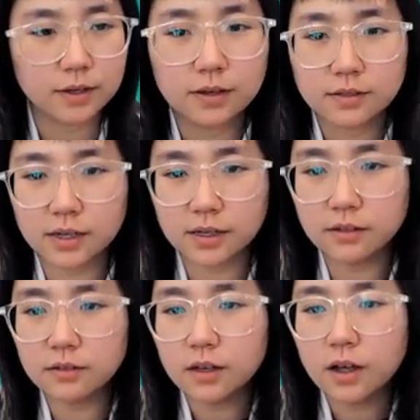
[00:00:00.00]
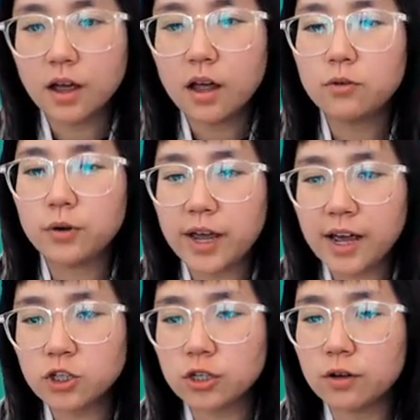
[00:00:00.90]
Second,
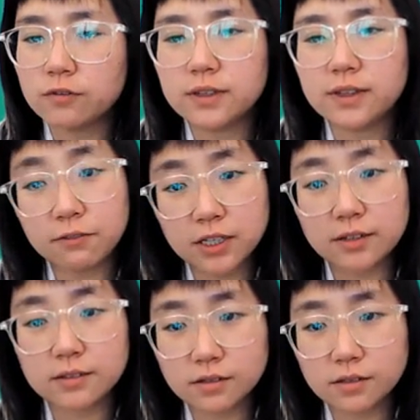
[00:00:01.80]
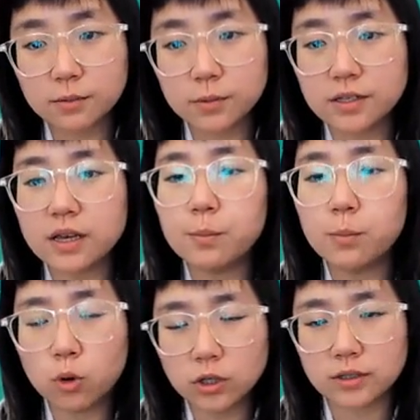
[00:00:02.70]
reaction of the leavening system is
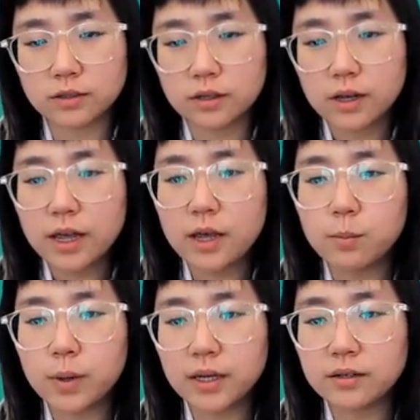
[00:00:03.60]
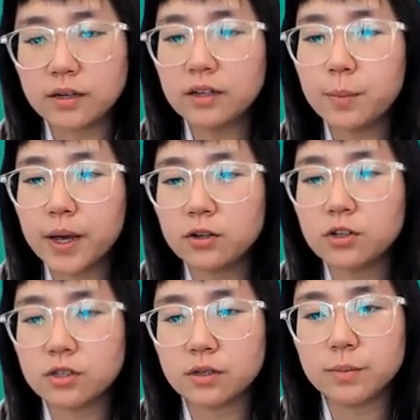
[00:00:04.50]
important in maintaining batter
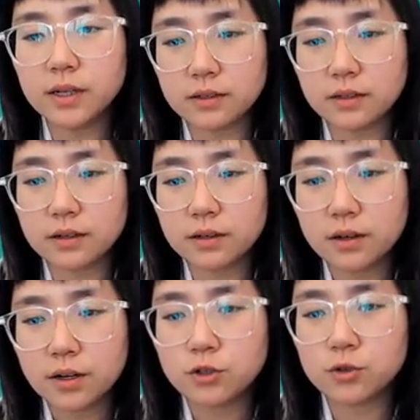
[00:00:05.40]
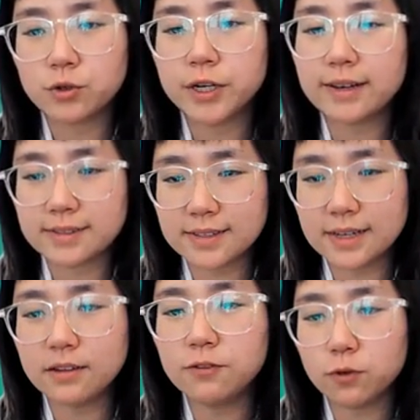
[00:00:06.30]
stability during
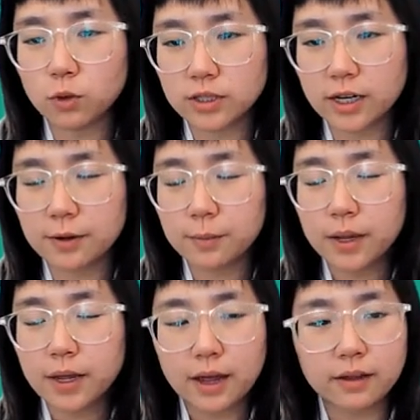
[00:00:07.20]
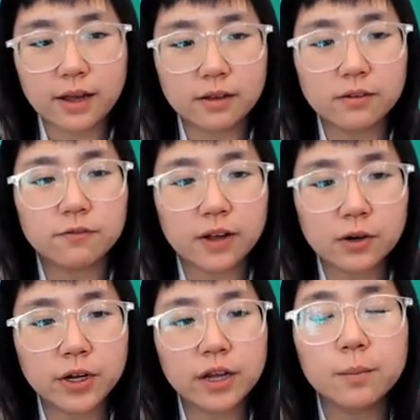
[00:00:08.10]
extended floor time and at
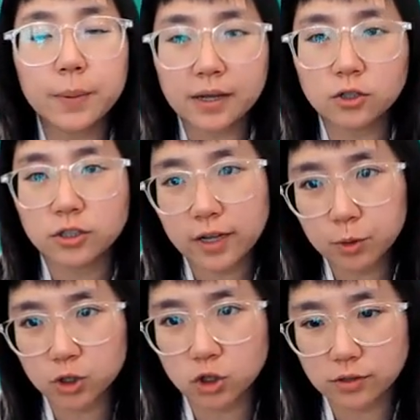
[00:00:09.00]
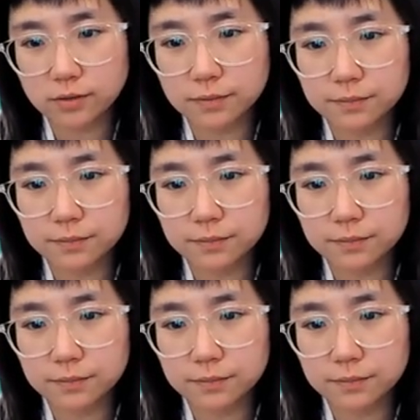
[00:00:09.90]
varying batter temperatures.